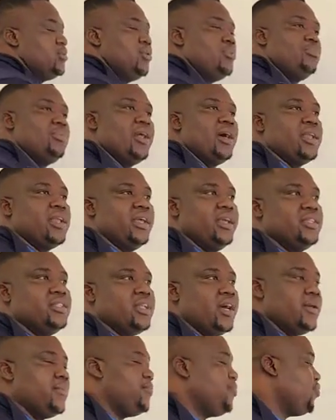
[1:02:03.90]
Doppler
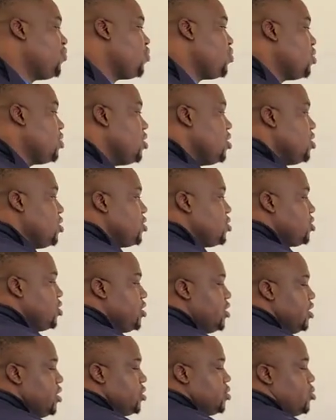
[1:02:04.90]
radar. So
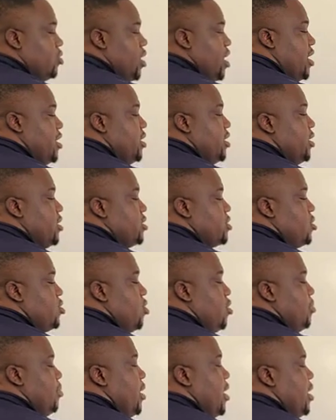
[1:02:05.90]
this one is
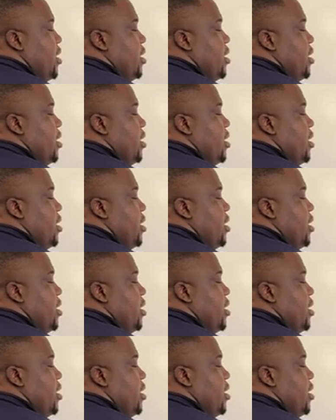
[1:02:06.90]
Doppler